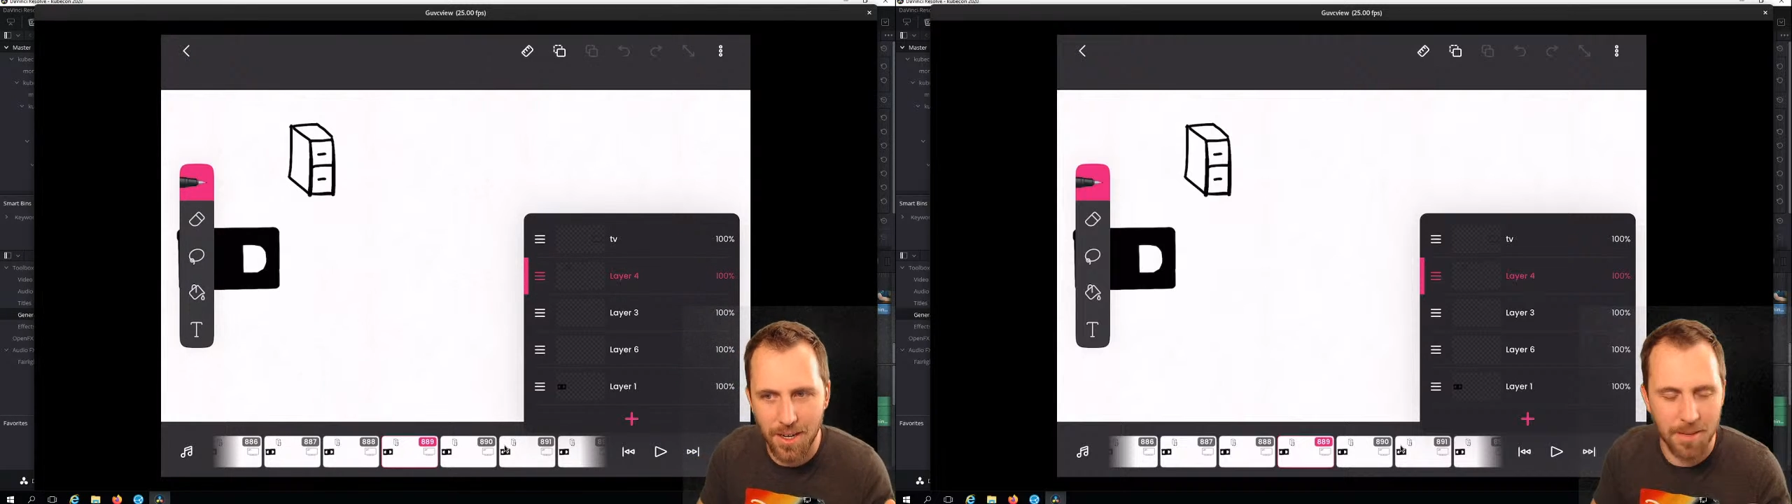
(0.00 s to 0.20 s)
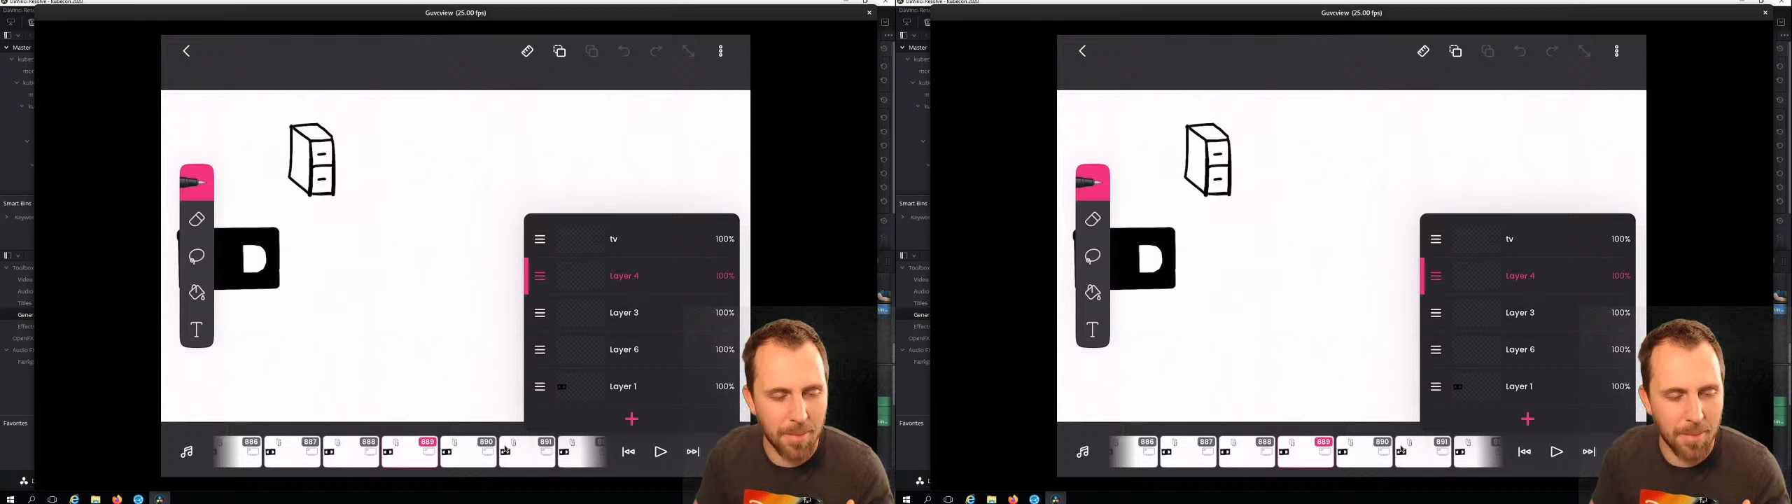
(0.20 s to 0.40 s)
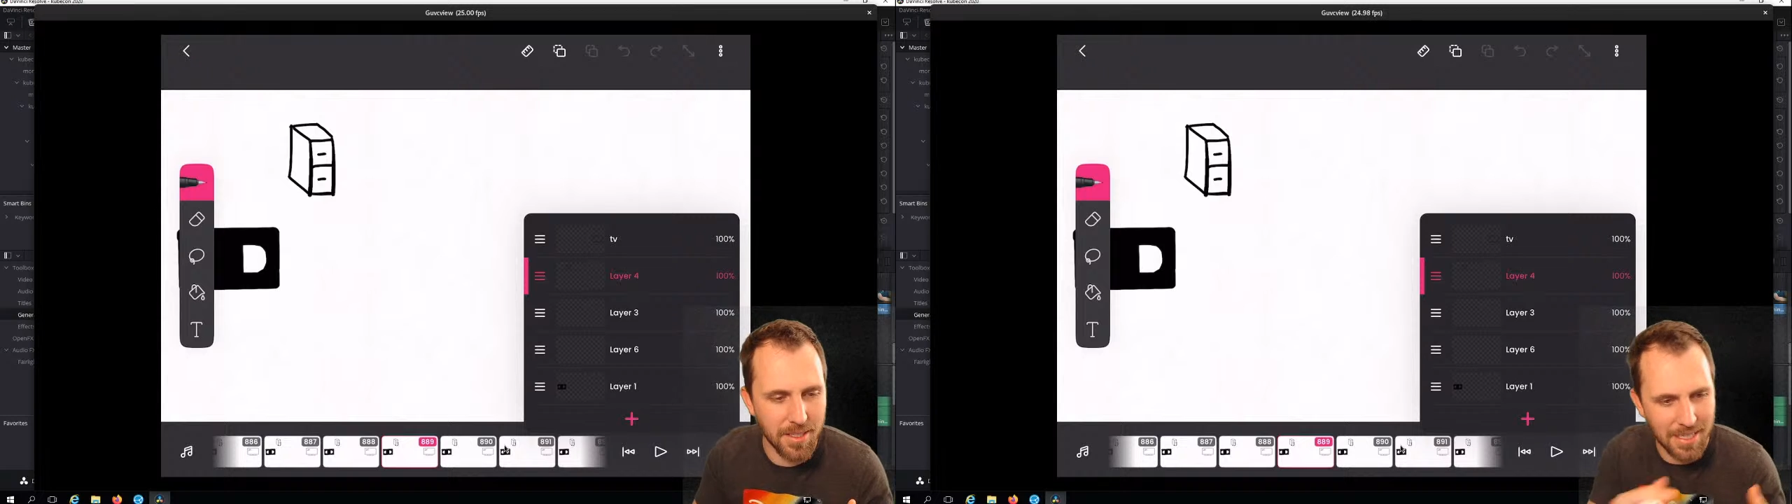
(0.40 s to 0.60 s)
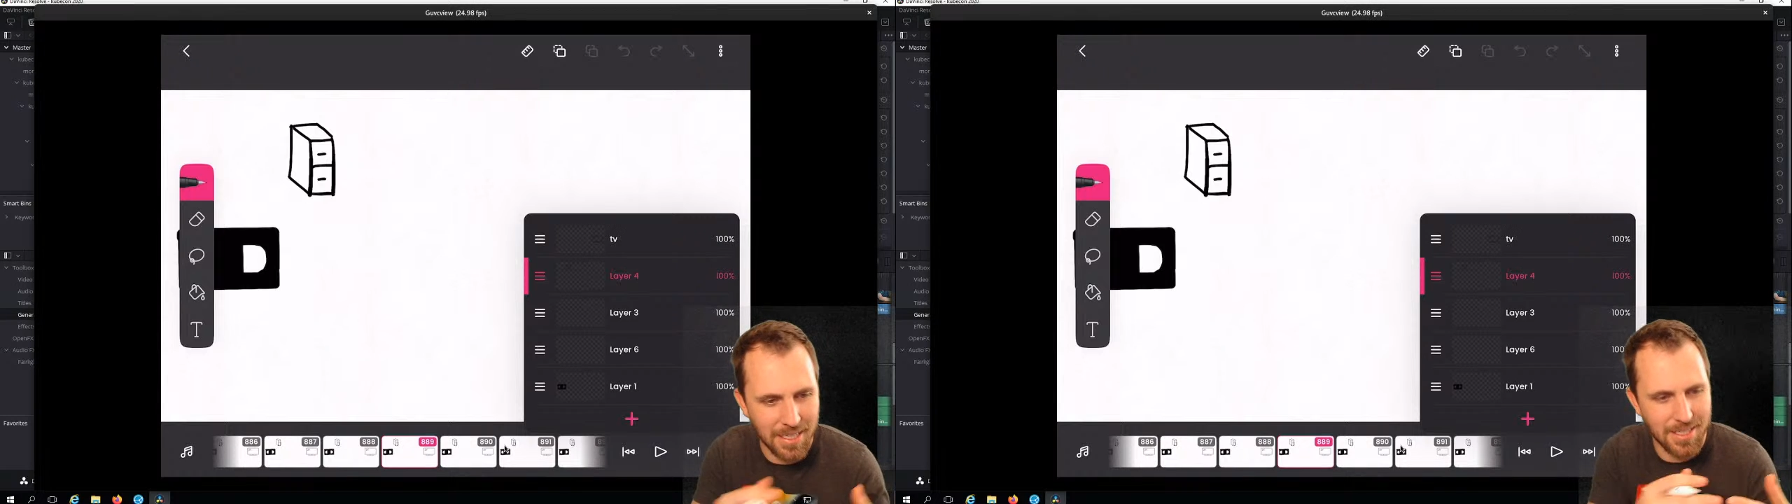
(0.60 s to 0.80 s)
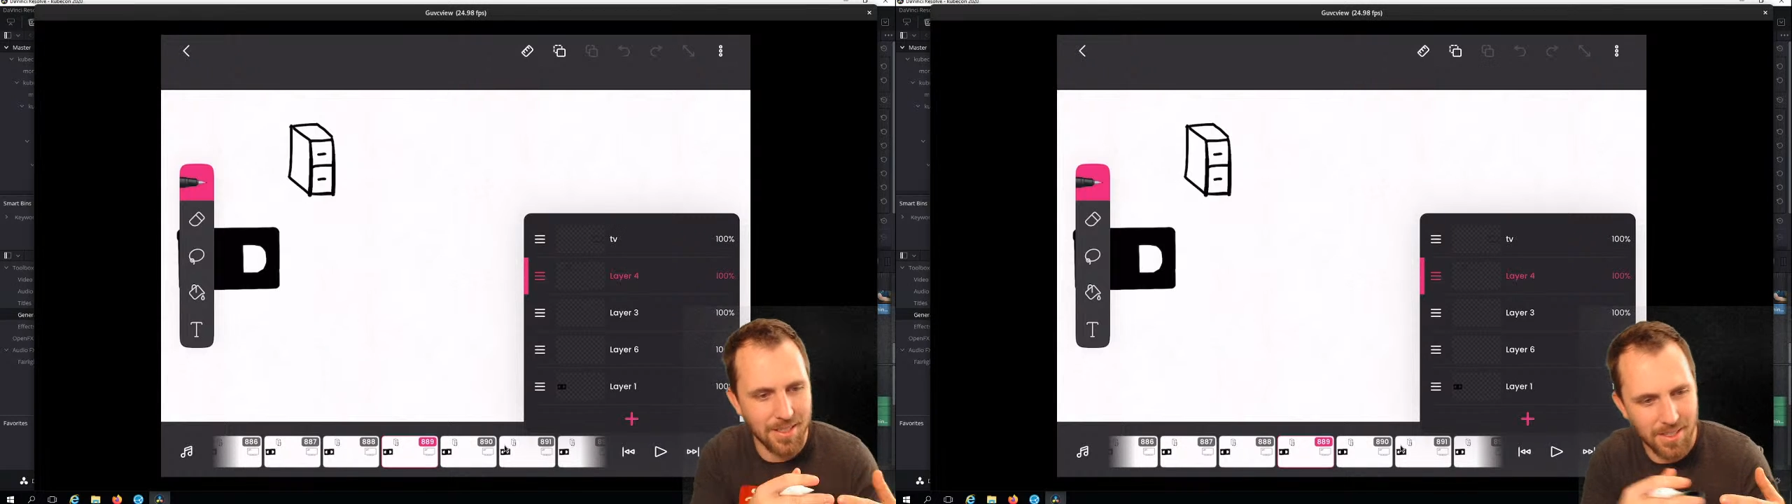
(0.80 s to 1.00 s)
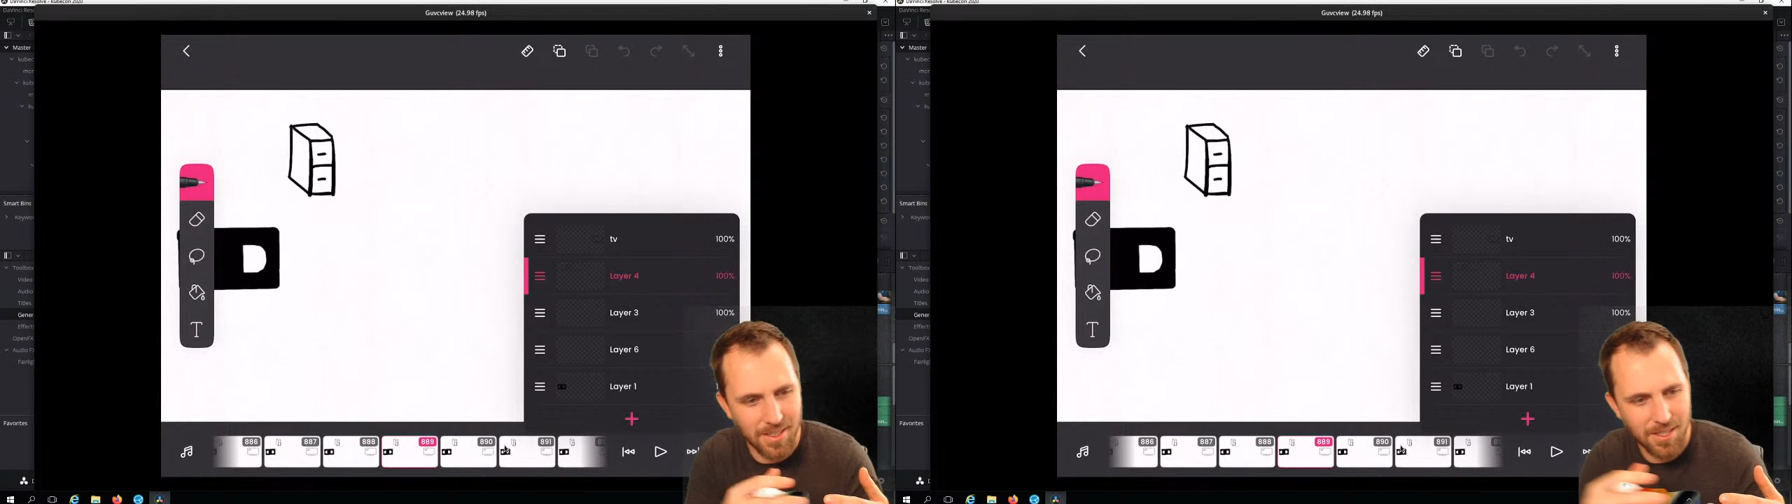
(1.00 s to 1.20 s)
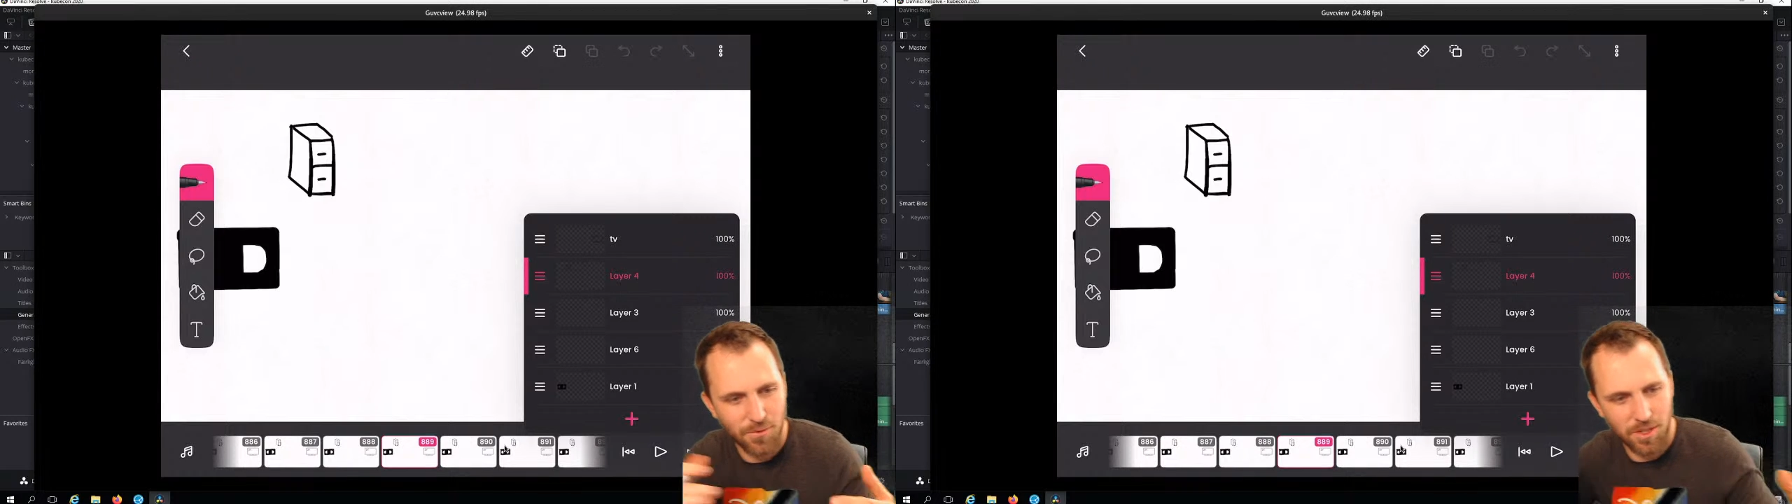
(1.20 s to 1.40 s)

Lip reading: it basically has to exist for the